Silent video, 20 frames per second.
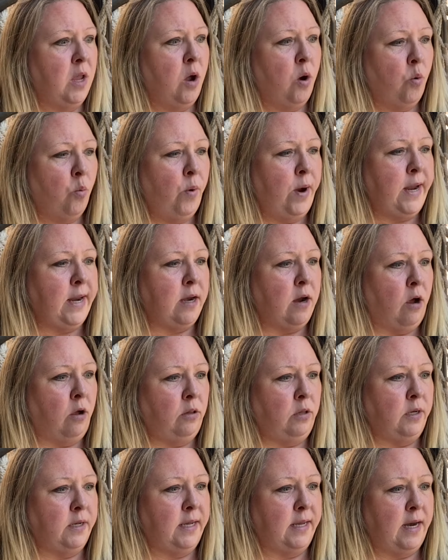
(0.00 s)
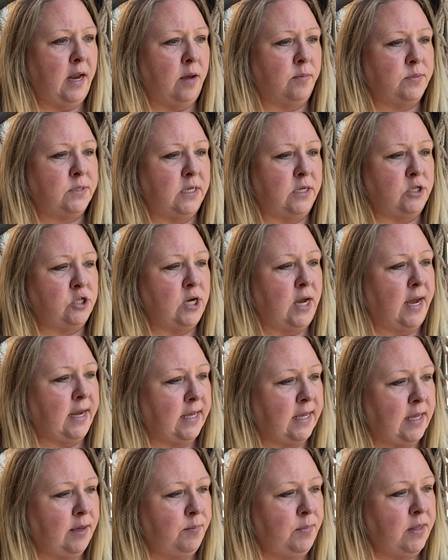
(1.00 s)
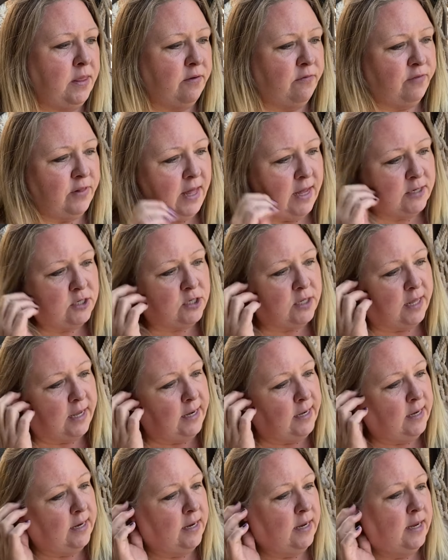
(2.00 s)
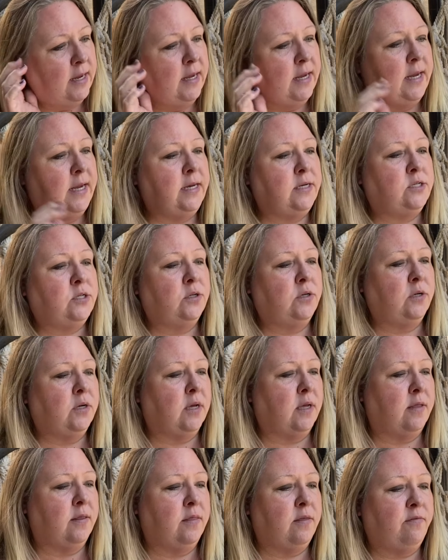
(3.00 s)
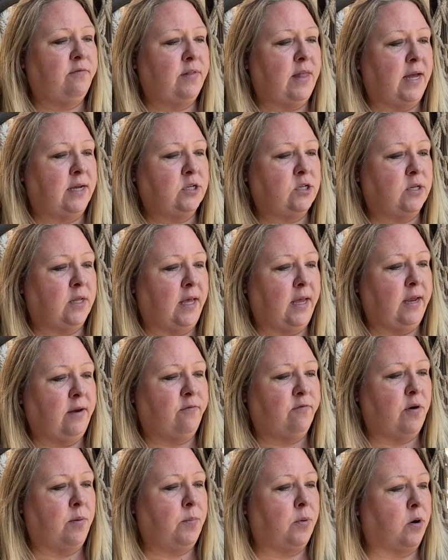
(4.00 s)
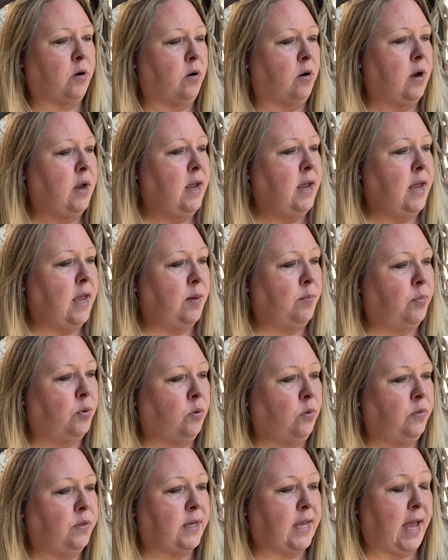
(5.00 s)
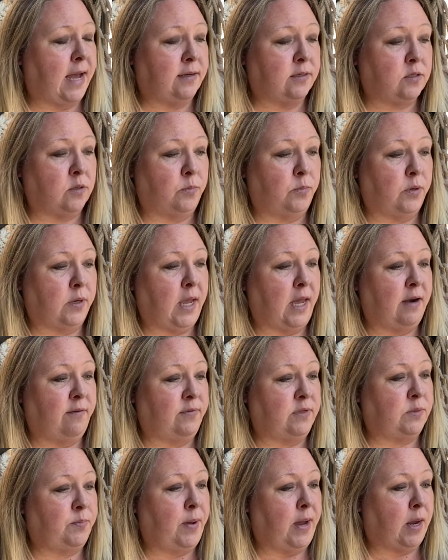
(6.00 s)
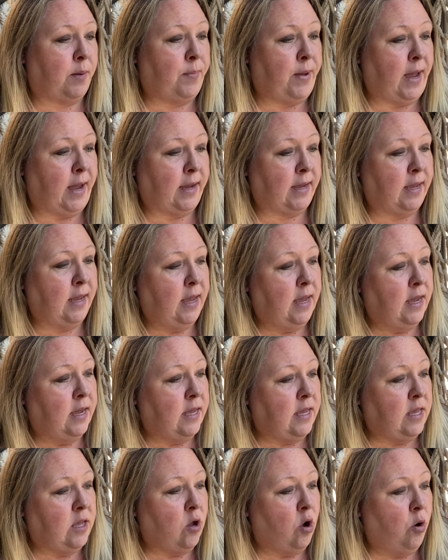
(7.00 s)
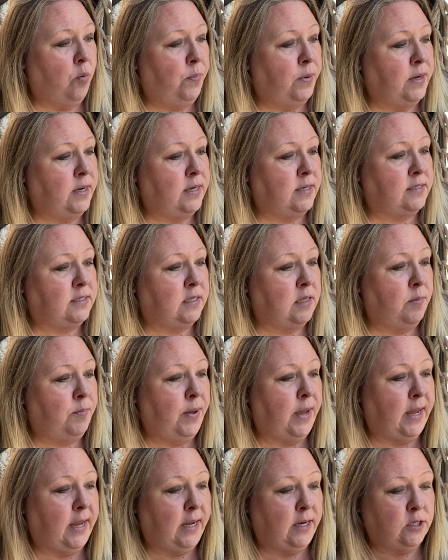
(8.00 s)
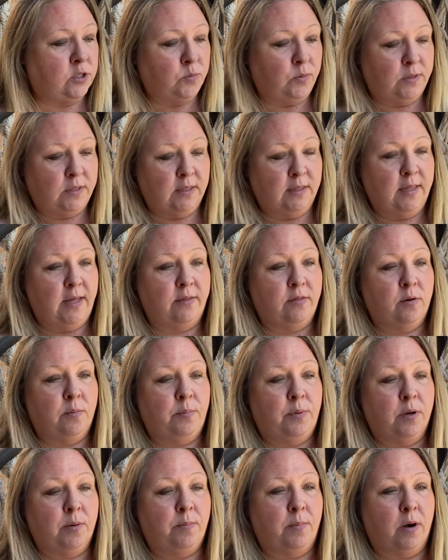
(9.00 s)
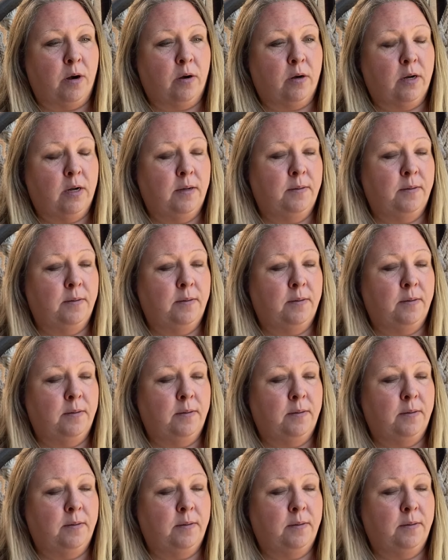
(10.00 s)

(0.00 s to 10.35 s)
"Wait, I'll look it up," said Jack. "Give me the flashlight." He took the flashlight from her and pulled the castle book out of his backpack. He opened it to the page with the leather bookmark.